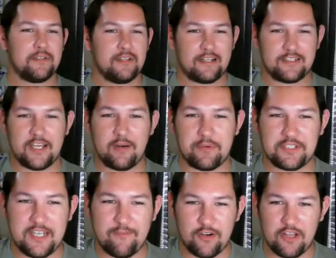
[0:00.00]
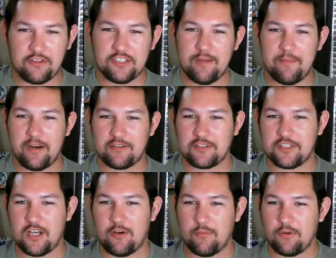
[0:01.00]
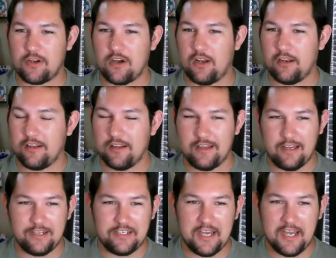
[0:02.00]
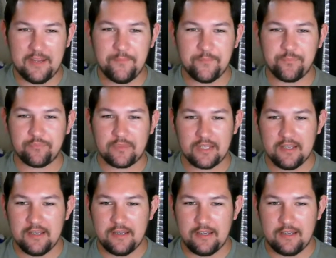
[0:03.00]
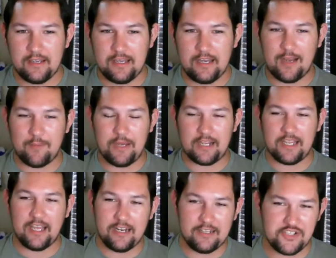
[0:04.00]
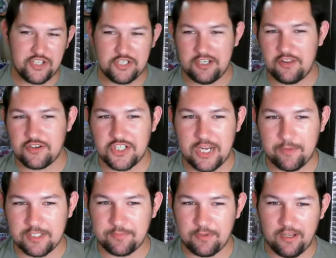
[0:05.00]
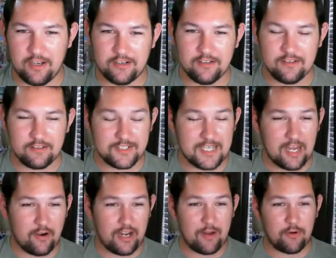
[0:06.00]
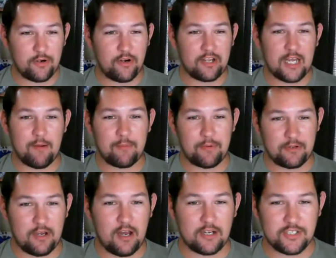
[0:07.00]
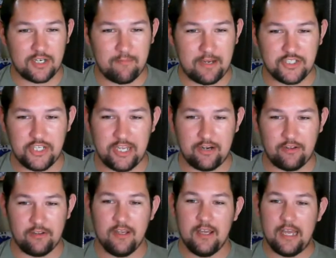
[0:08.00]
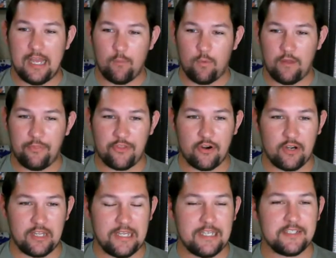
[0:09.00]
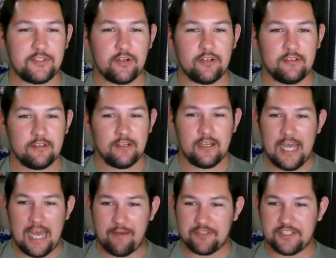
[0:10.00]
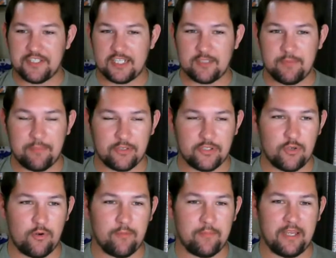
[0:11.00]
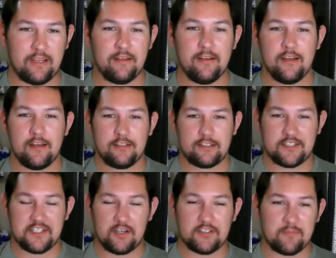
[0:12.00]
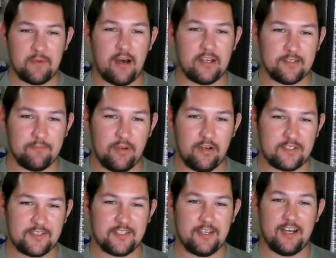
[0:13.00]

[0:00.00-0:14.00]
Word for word: Like I said, I'm going to stay for another 10 minutes or so, and we'll call it a day. Um, again, sh another shameless plug. Saturday, we're doing a comic book auction on my channel at 1.30 Eastern, having six people join me to sell some awesome books.